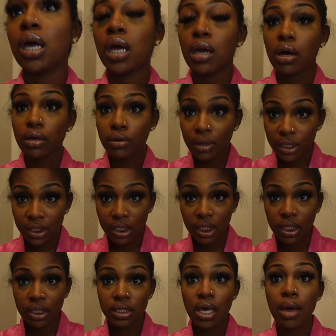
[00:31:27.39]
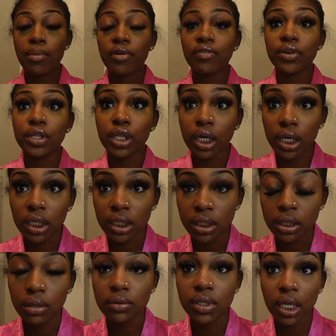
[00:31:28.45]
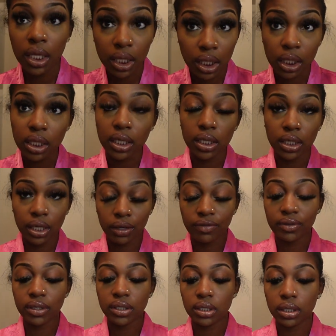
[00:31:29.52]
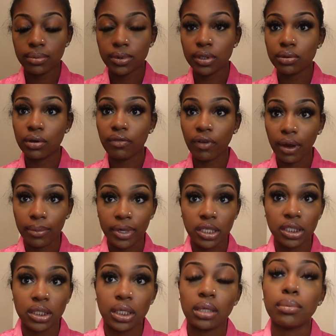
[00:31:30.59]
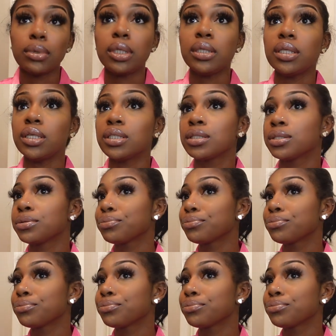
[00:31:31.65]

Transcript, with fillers: And y'all know I set the timer for 30, so technically it definitely took me 25 minutes to complete this.